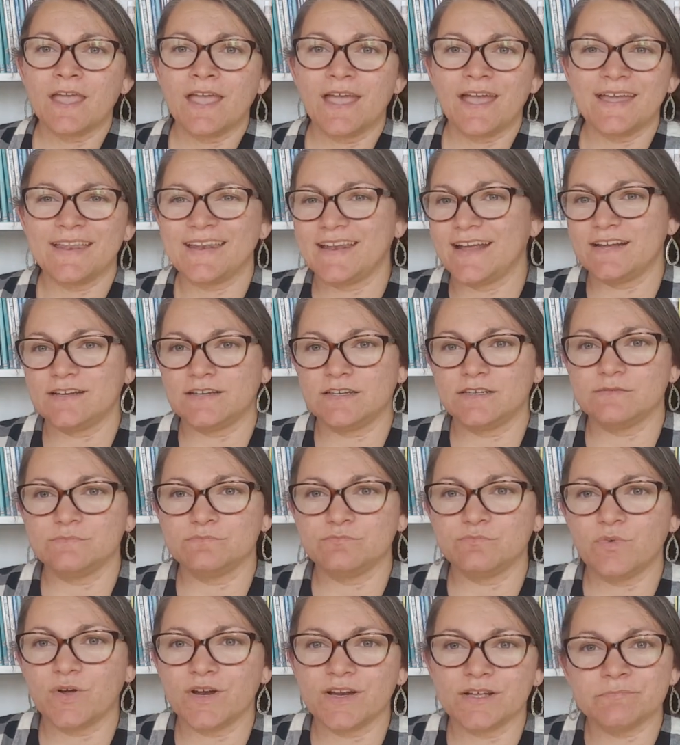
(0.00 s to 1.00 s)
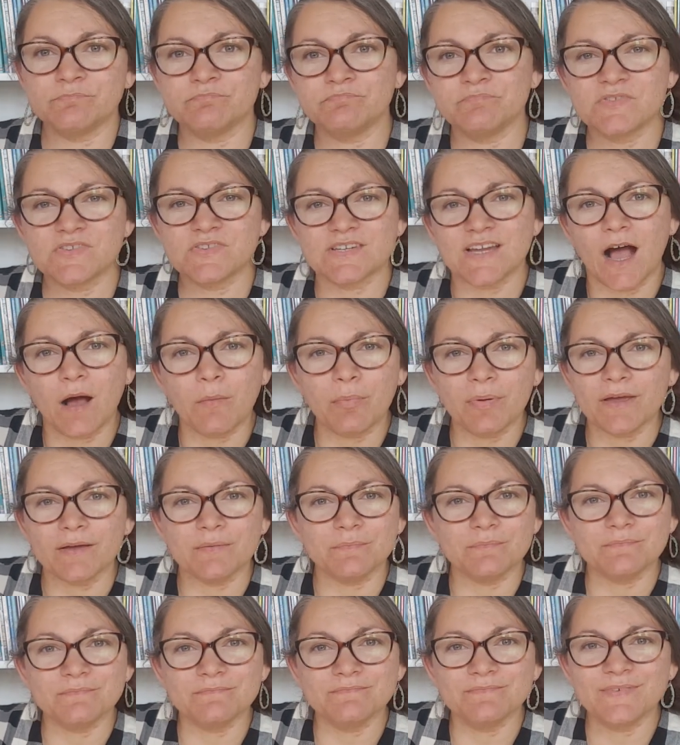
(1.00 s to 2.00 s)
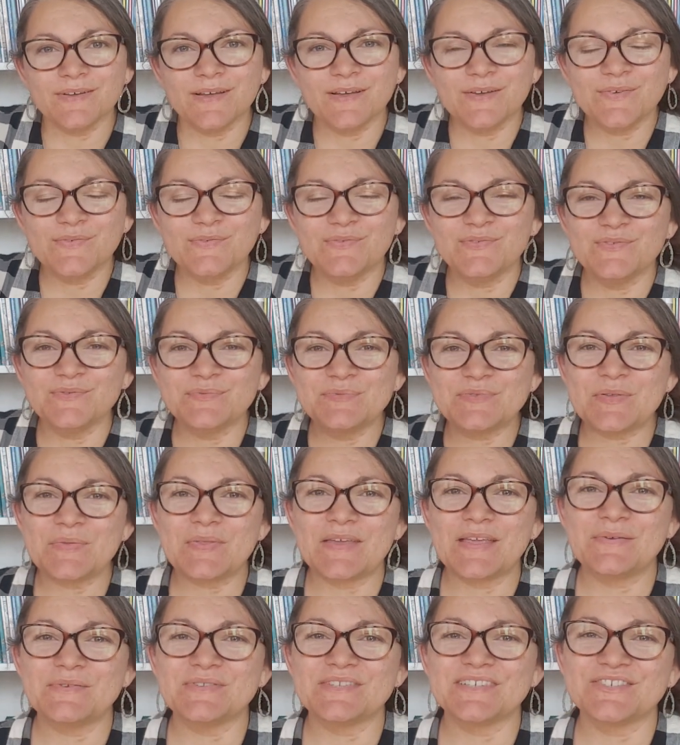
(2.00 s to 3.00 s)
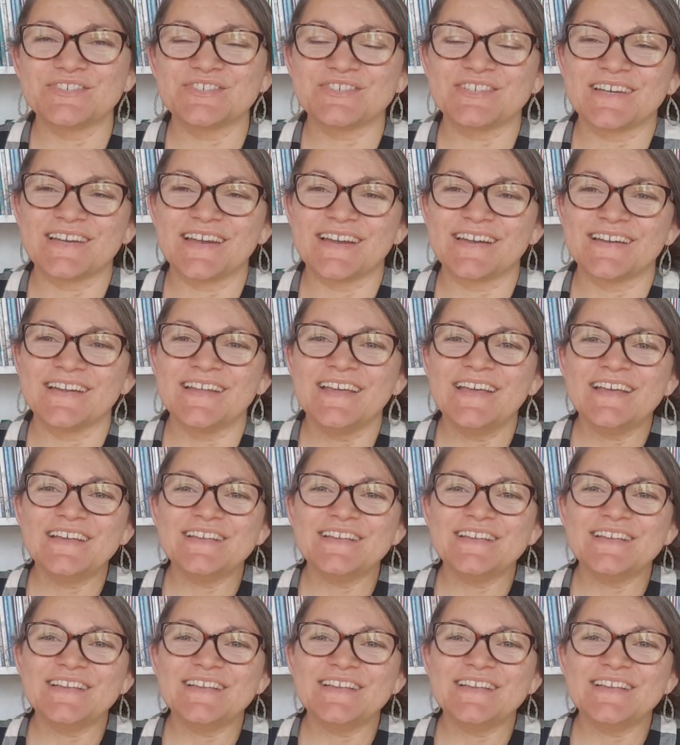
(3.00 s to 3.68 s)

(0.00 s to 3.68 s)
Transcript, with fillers: And I didn't want to stop him from something he was interested in.